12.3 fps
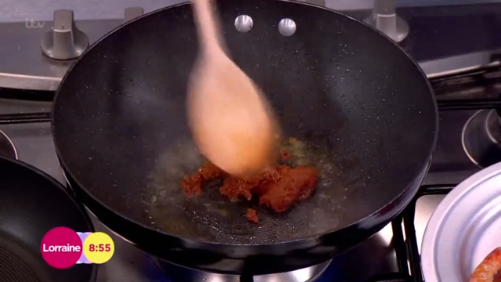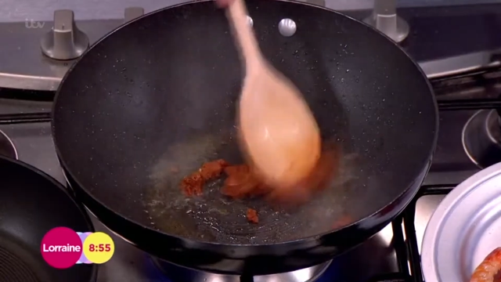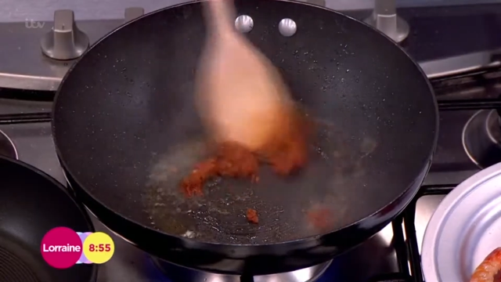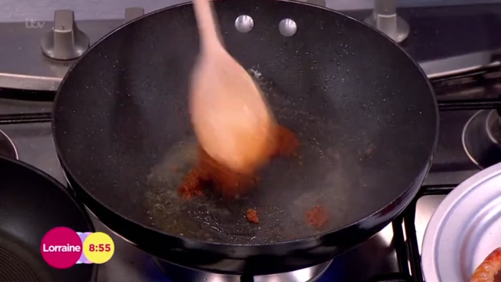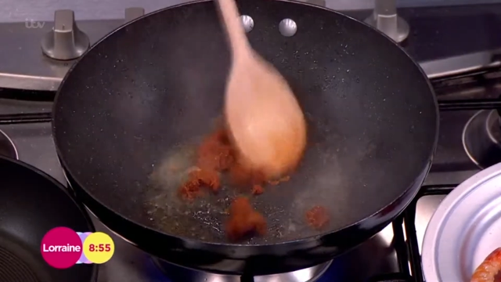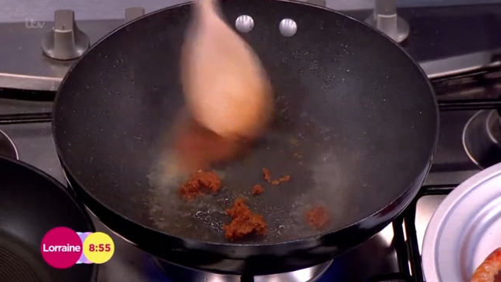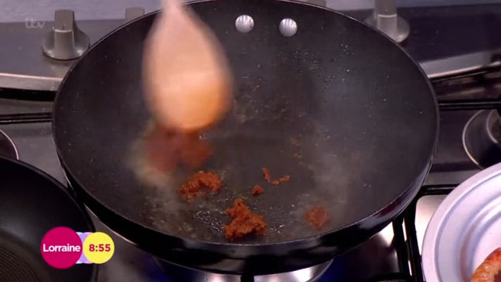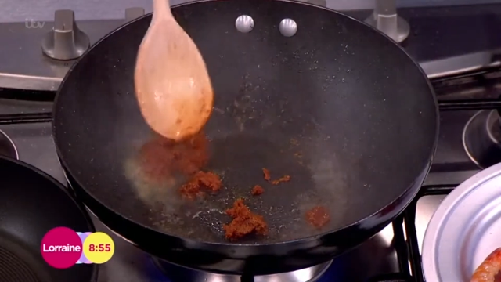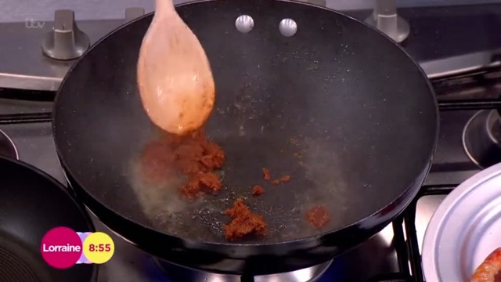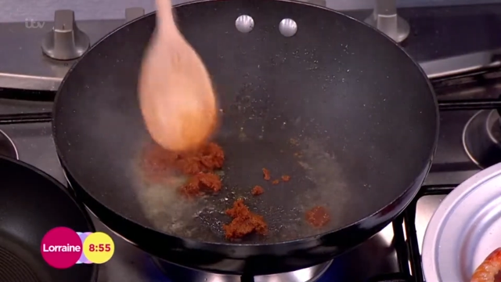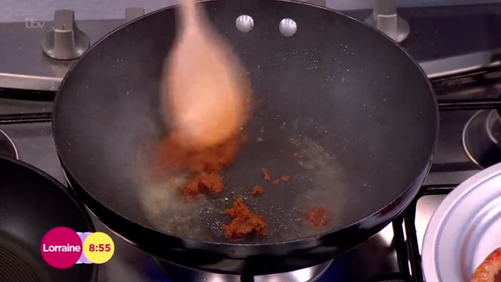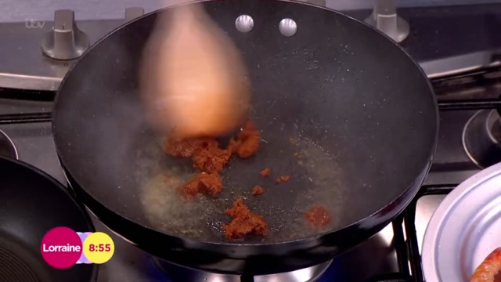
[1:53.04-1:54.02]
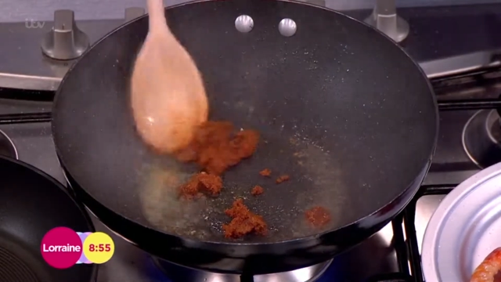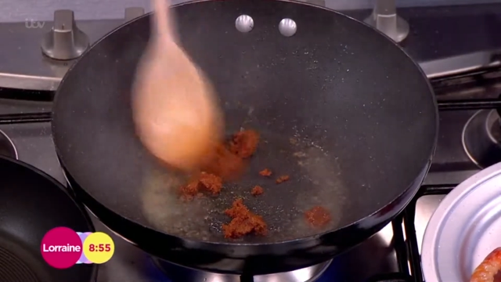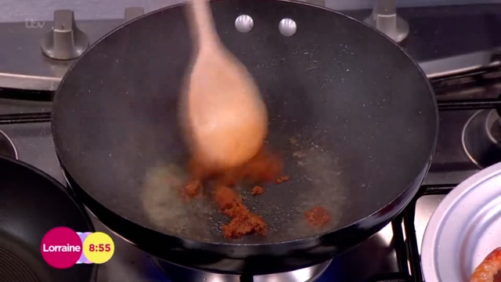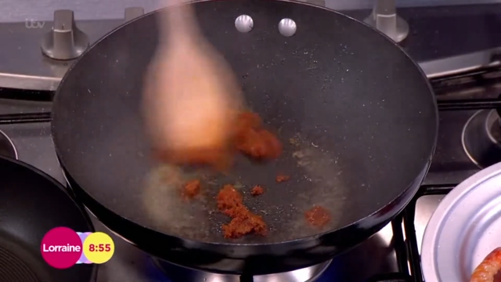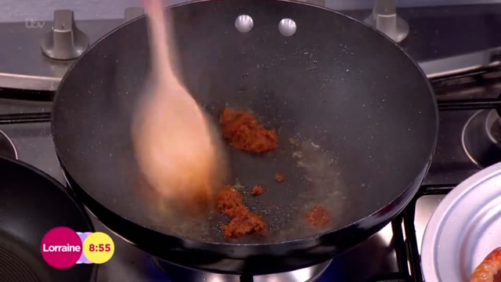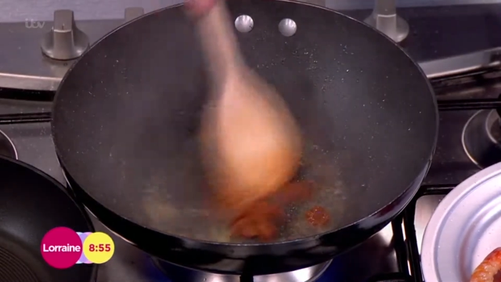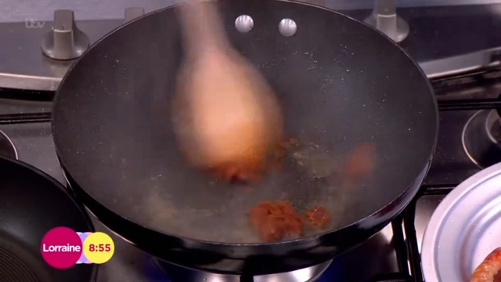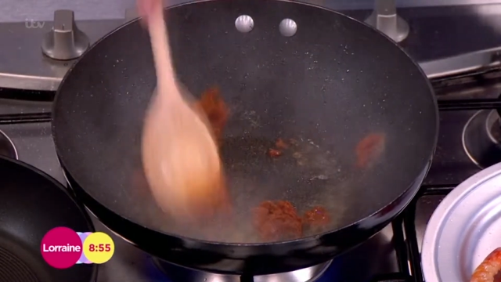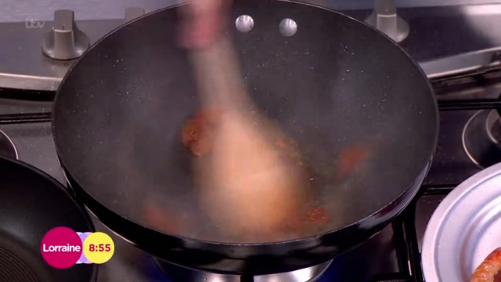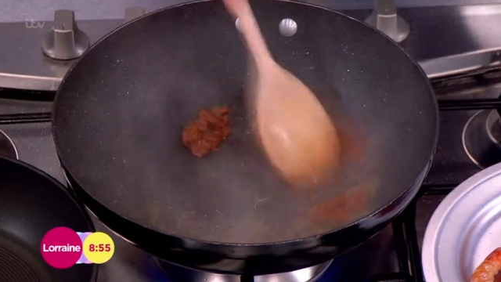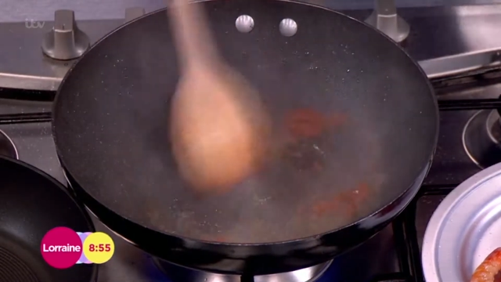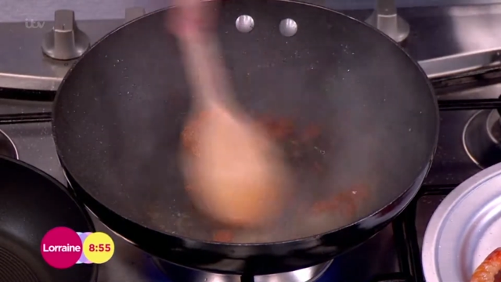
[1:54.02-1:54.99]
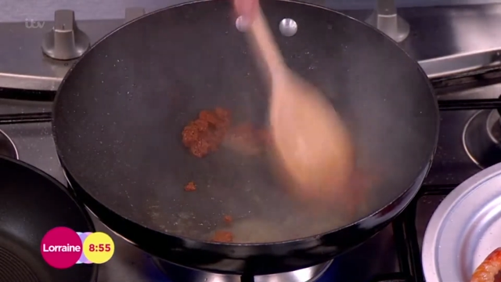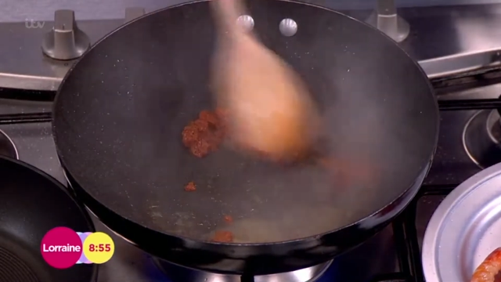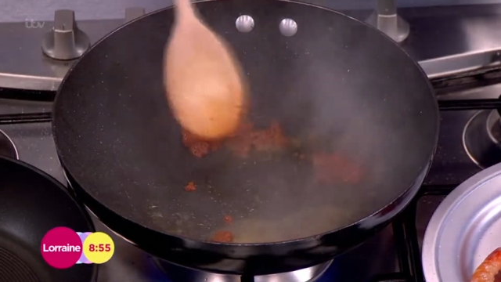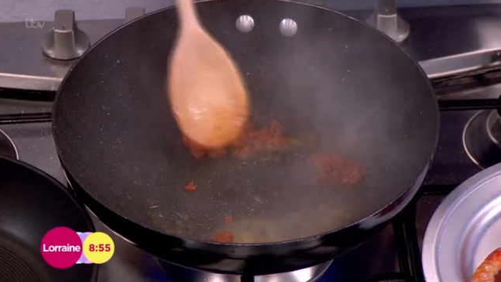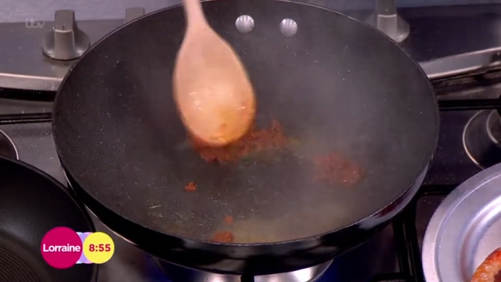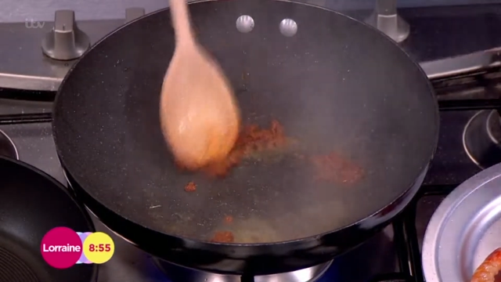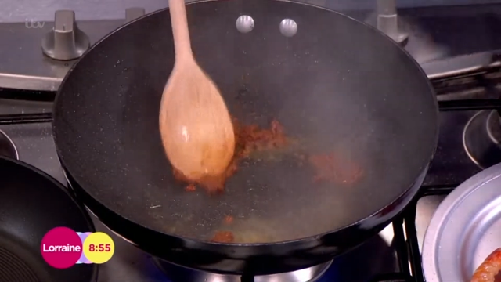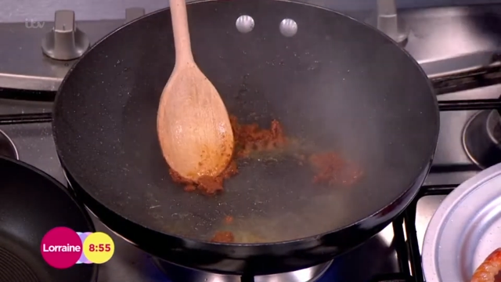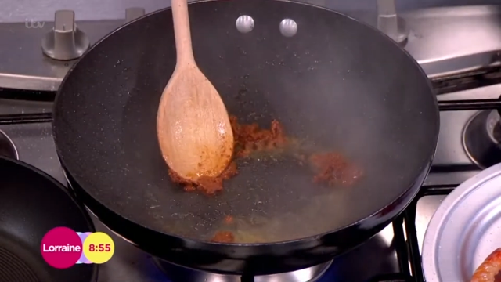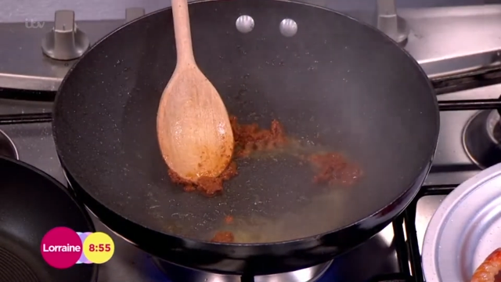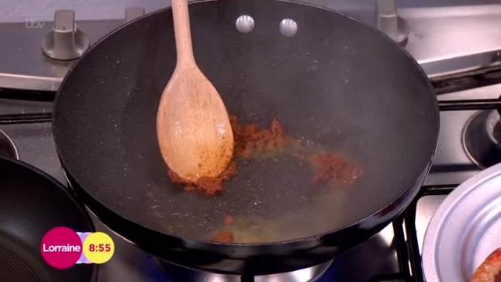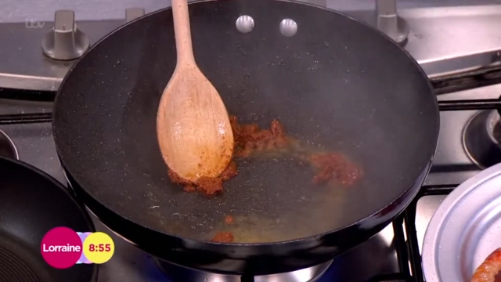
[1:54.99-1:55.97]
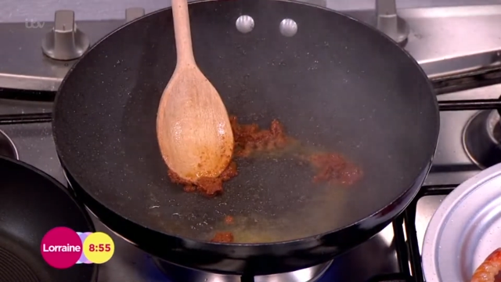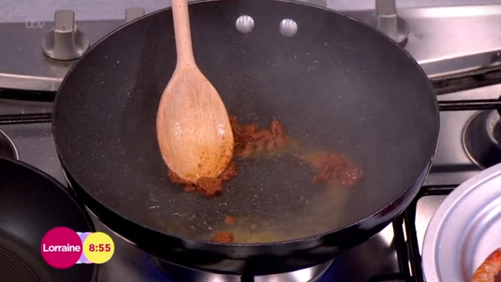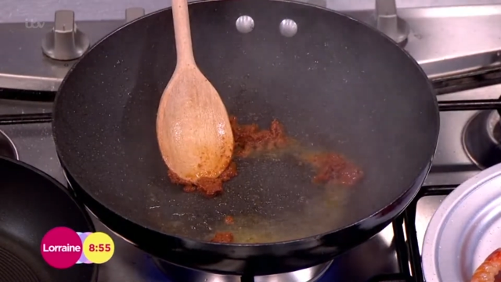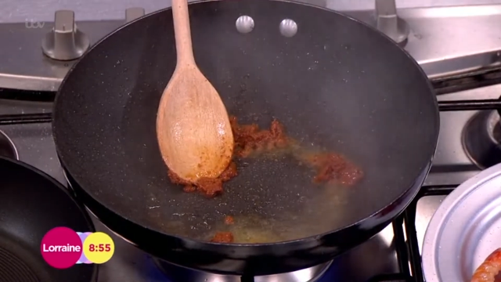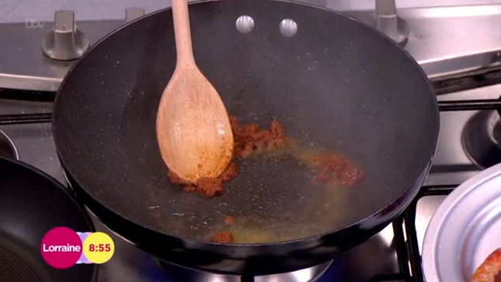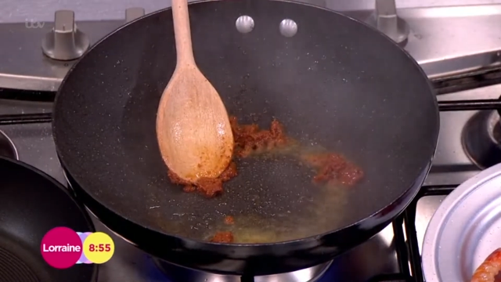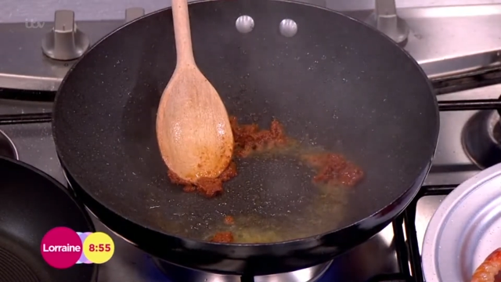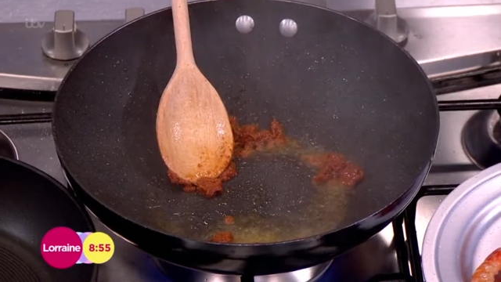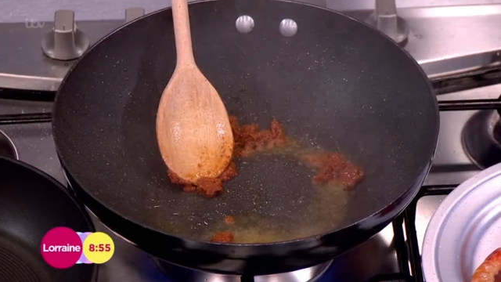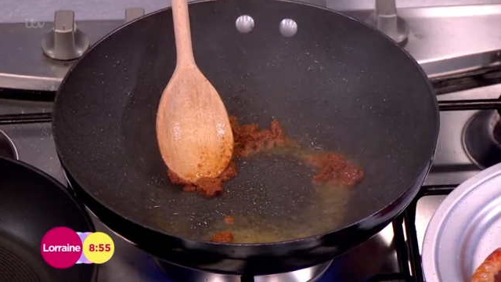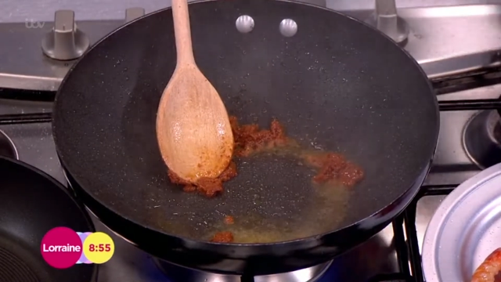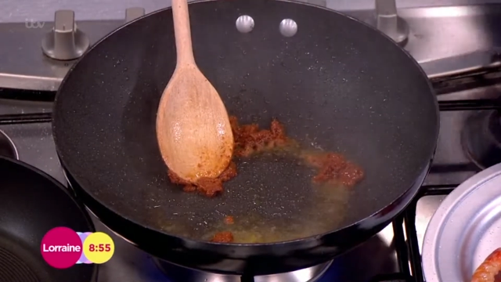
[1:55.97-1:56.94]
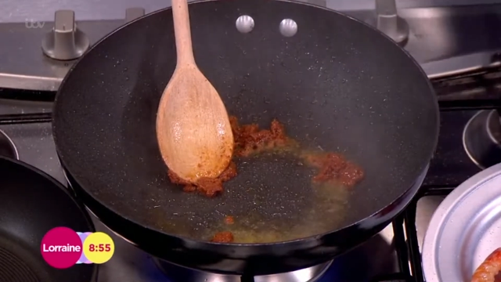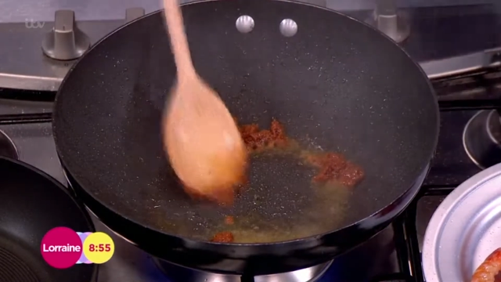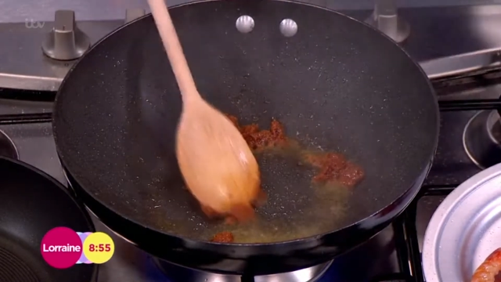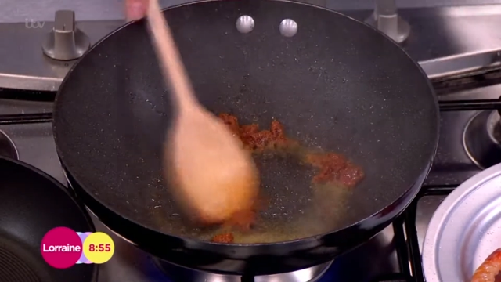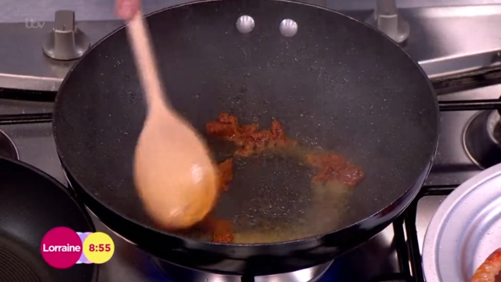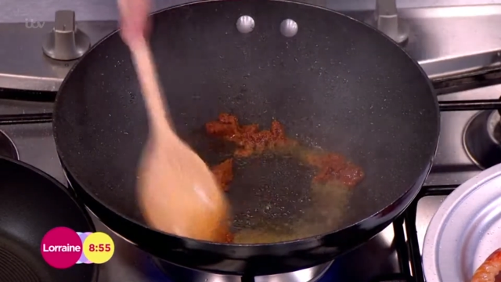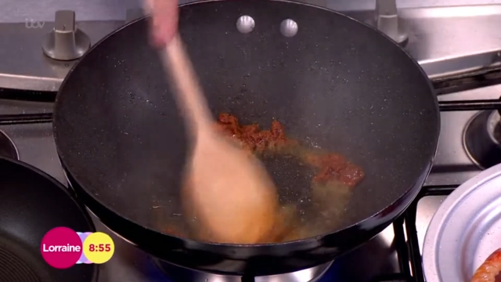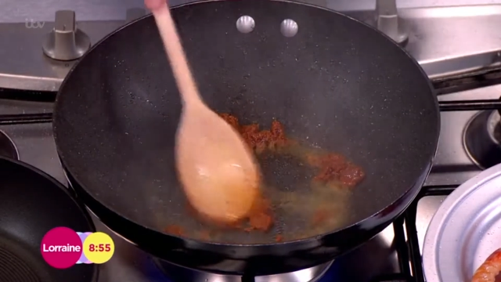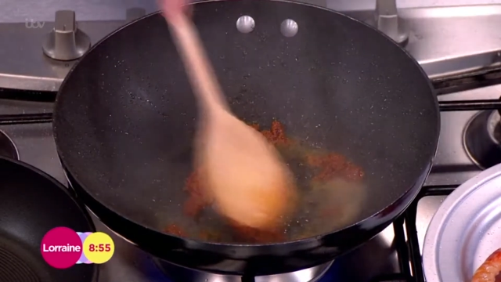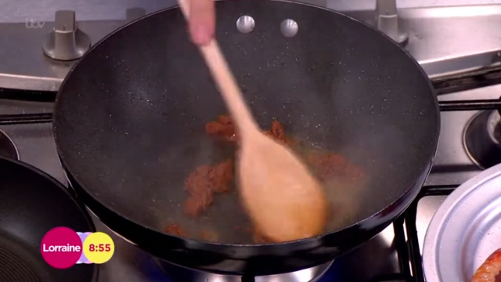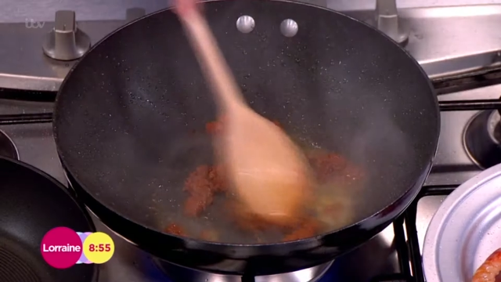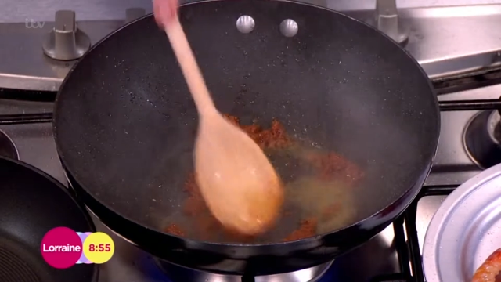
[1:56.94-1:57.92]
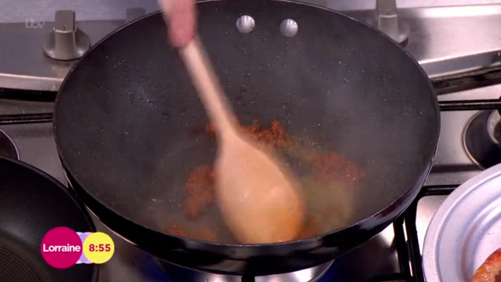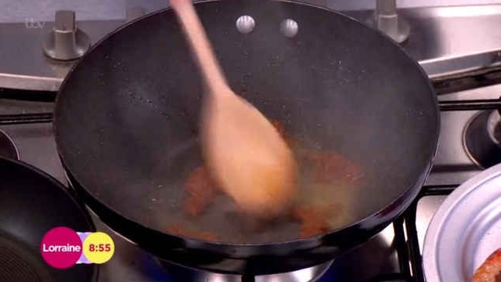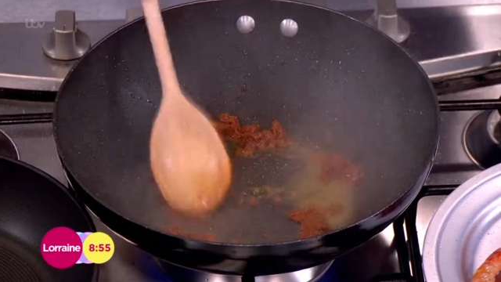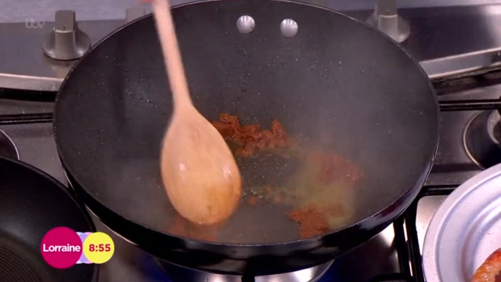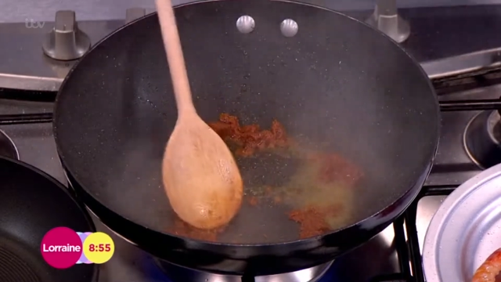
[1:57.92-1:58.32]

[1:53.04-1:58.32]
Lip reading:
No face is visible, so there are no lips to read.